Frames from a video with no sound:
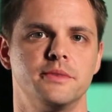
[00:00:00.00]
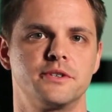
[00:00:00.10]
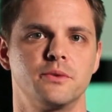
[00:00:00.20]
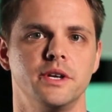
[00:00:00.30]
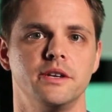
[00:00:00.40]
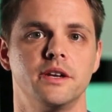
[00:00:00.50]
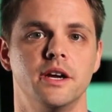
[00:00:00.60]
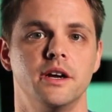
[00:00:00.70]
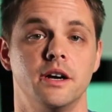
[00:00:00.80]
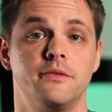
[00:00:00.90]
between
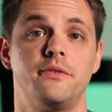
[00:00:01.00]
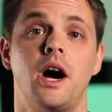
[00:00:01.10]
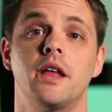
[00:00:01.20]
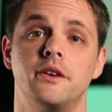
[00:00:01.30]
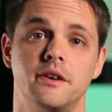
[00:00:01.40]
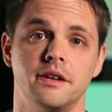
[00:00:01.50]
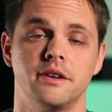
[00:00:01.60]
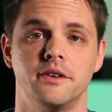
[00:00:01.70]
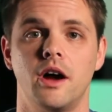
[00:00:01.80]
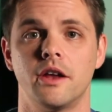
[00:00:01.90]
a father
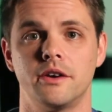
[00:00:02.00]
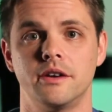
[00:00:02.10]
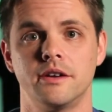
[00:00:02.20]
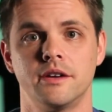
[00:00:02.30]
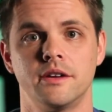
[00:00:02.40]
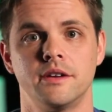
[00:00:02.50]
and a daughter.